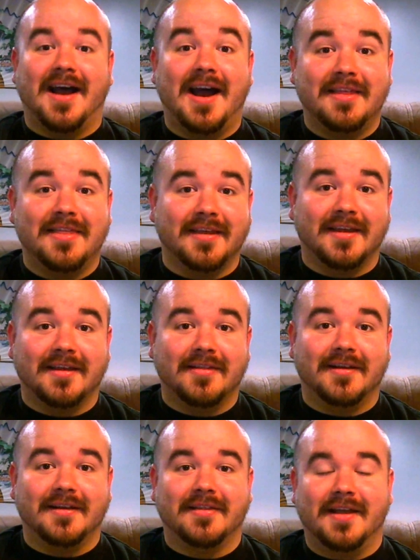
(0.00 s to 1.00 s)
I
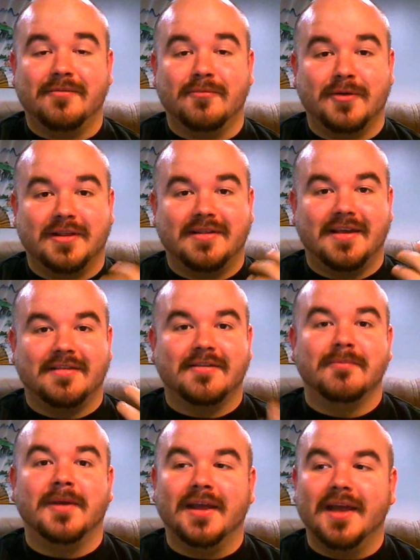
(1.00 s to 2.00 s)
think. Like, that's what it says
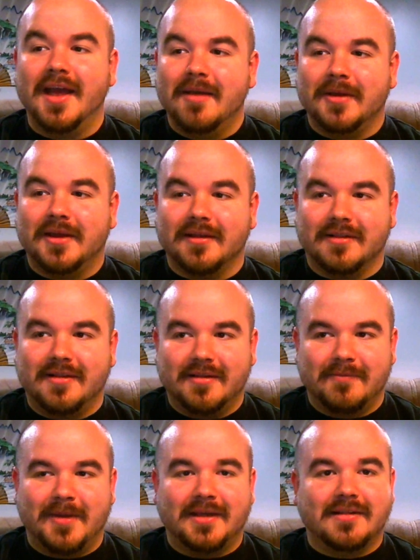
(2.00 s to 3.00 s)
to me. Because it
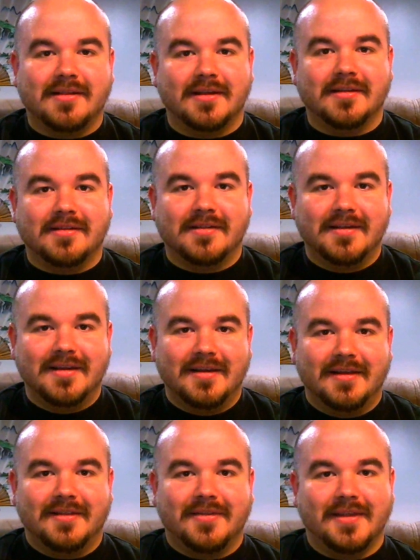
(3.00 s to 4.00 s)
doesn't make sense
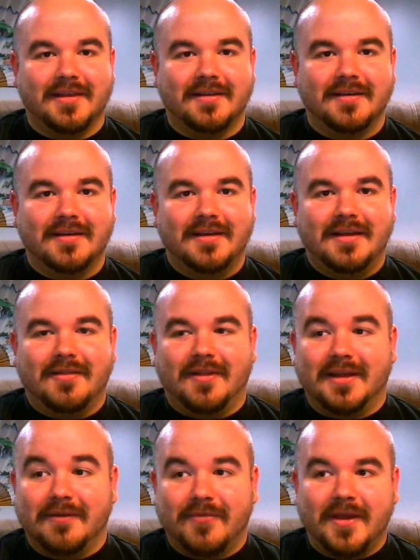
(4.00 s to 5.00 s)
that
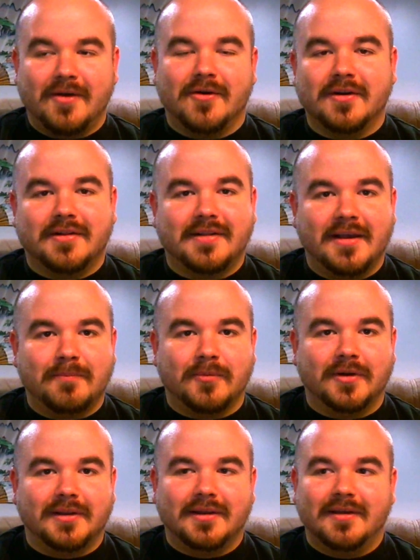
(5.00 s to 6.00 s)
like if they are
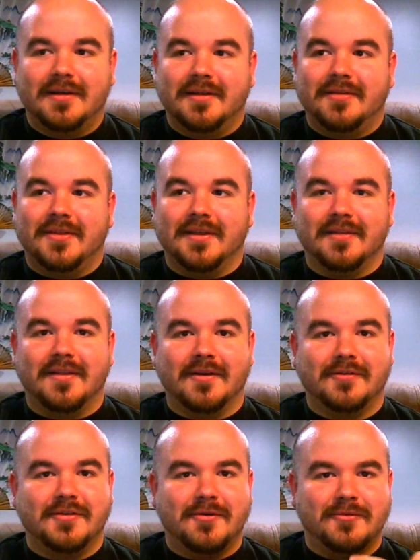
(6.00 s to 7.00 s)
separate, then
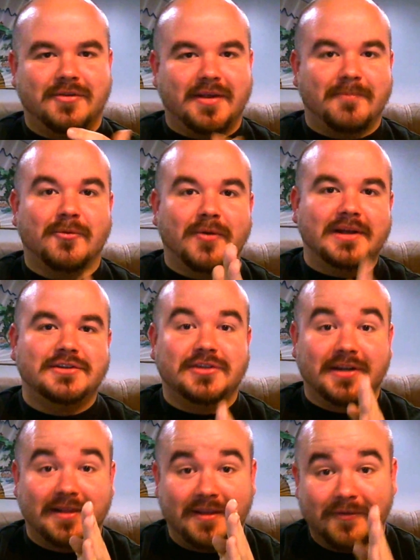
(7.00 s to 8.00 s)
there's no
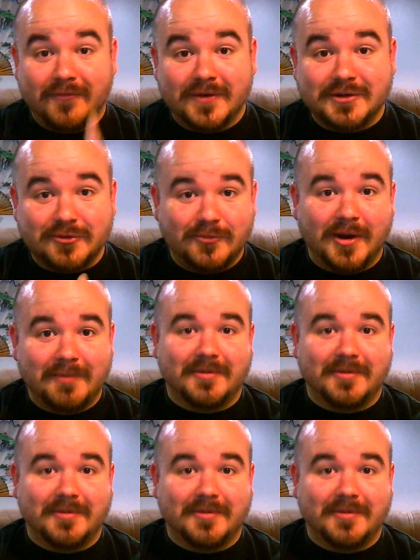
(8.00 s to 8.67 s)
separation in the official